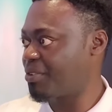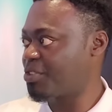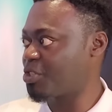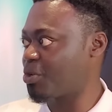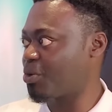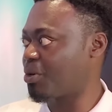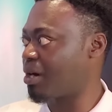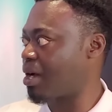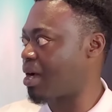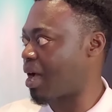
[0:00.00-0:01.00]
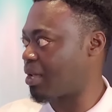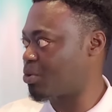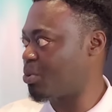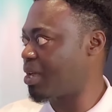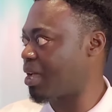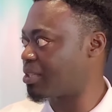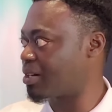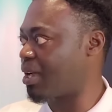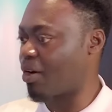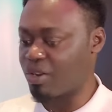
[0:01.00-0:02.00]
So as we are
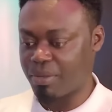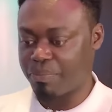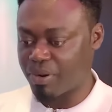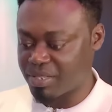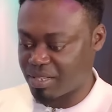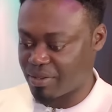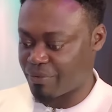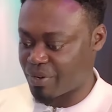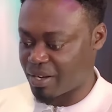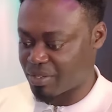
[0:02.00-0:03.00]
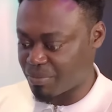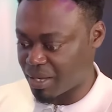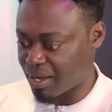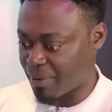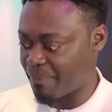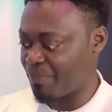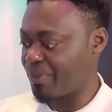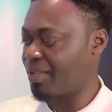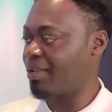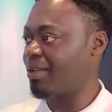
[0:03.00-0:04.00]
on the process of trying to make up,
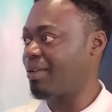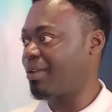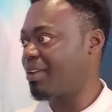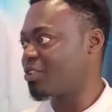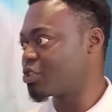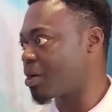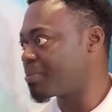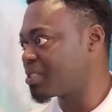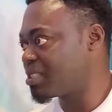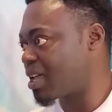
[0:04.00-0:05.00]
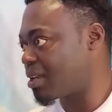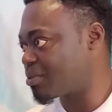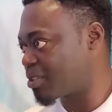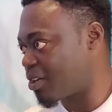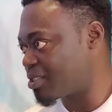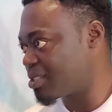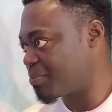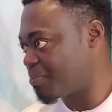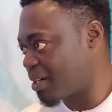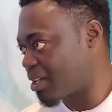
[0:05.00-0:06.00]
something that caused the
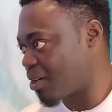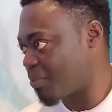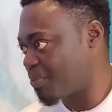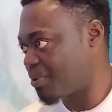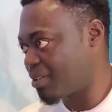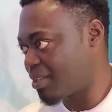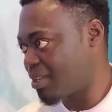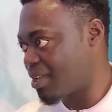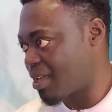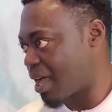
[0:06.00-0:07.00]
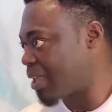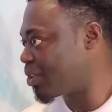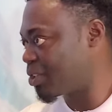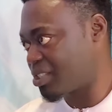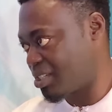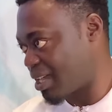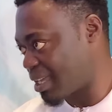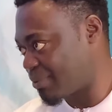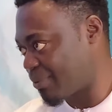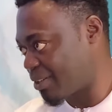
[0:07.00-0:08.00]
breakup, I thought she
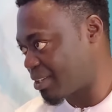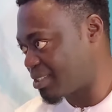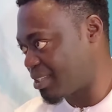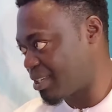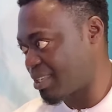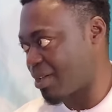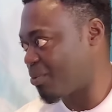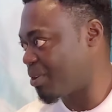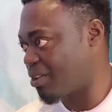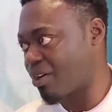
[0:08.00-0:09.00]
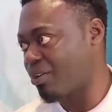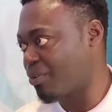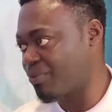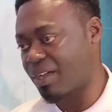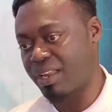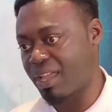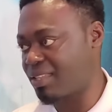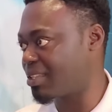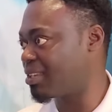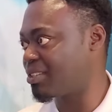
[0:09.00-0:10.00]
has forgotten it and we've gone over that
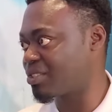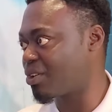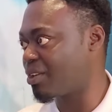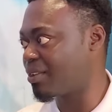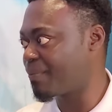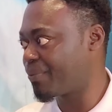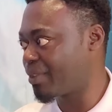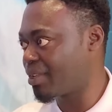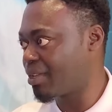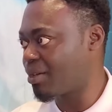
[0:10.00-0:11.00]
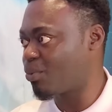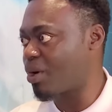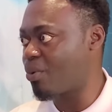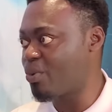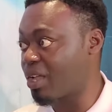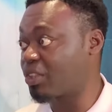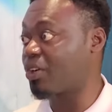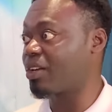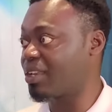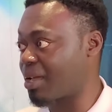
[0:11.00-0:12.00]
and it's gone. What we are
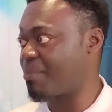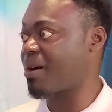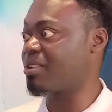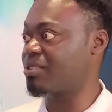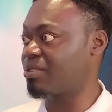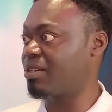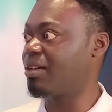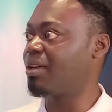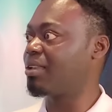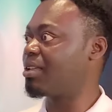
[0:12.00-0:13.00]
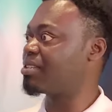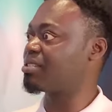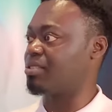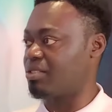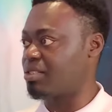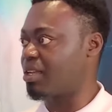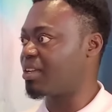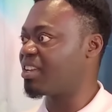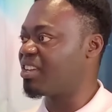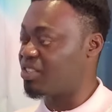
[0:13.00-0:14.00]
talking about, then you say,
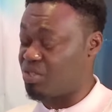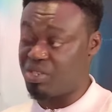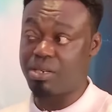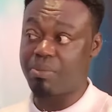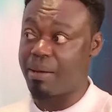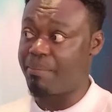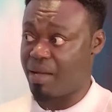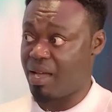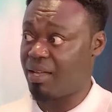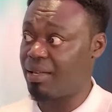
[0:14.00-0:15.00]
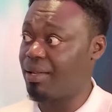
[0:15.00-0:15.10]
do you remember?